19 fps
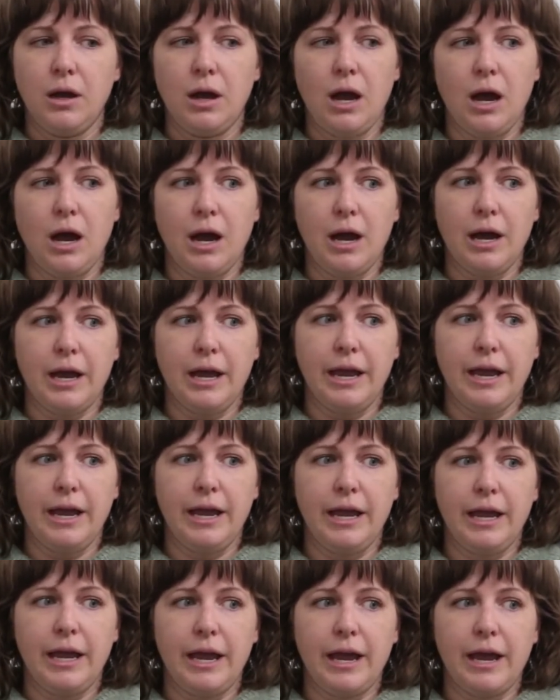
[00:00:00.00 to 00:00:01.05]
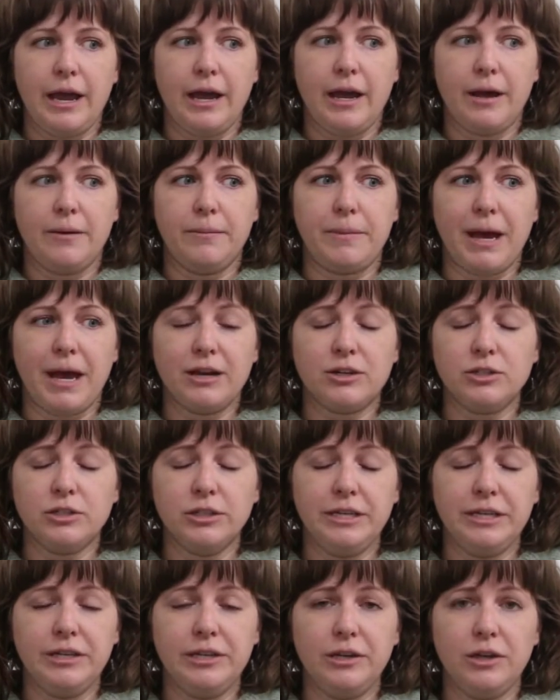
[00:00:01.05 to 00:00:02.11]
I am
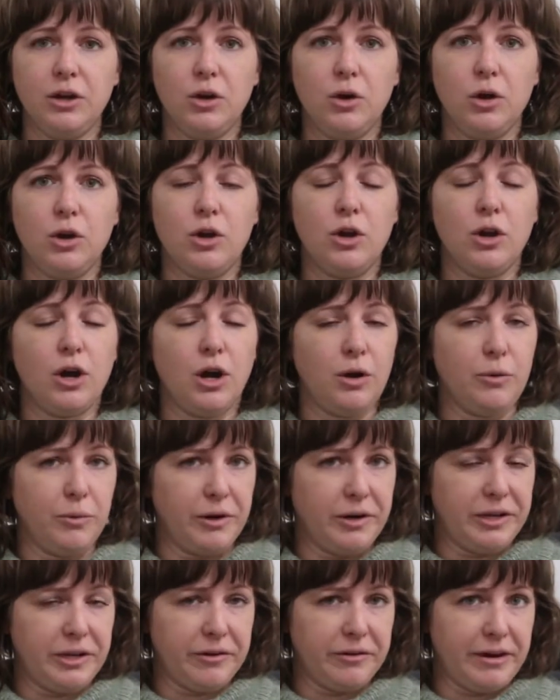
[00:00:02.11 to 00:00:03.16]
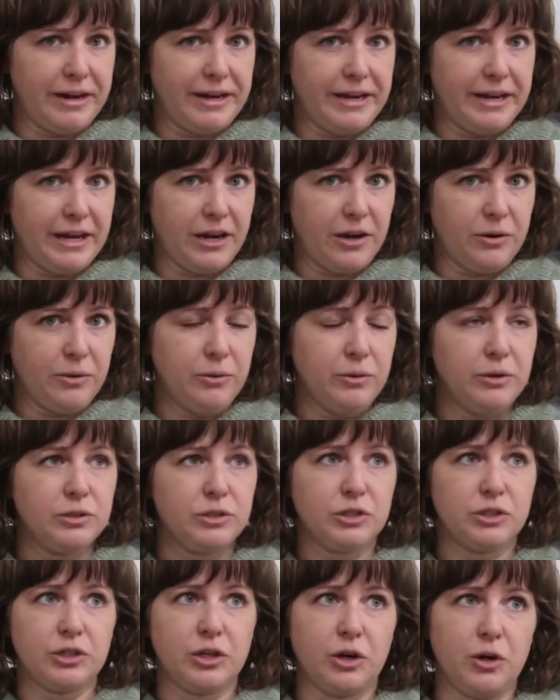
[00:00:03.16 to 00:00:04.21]
actually not working right now,
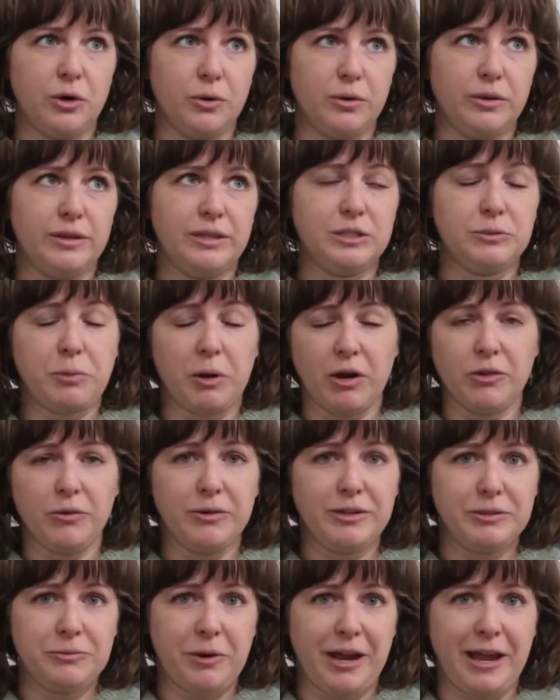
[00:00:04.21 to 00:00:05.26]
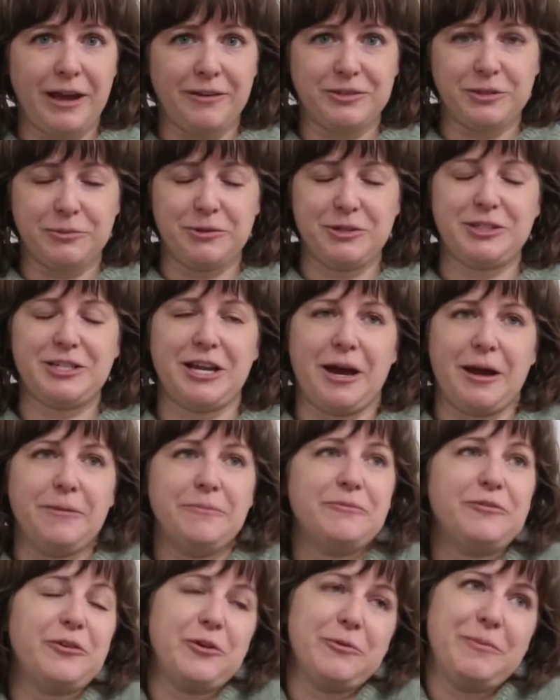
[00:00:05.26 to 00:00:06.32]
so this is part of the reason why I have so much time
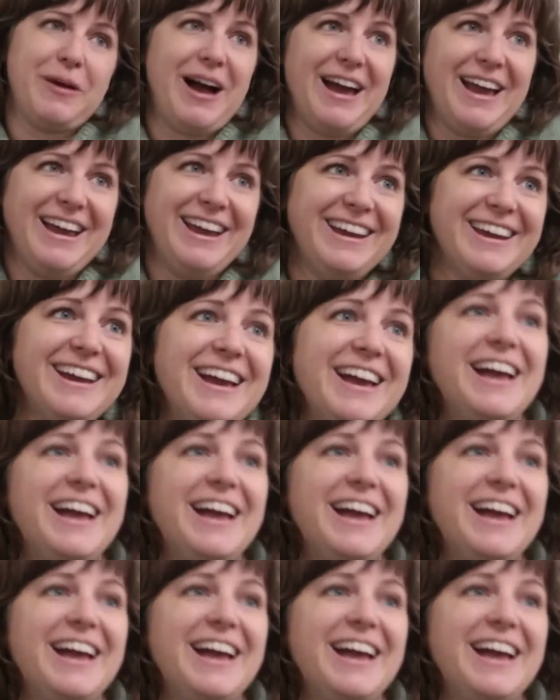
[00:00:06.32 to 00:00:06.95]
for my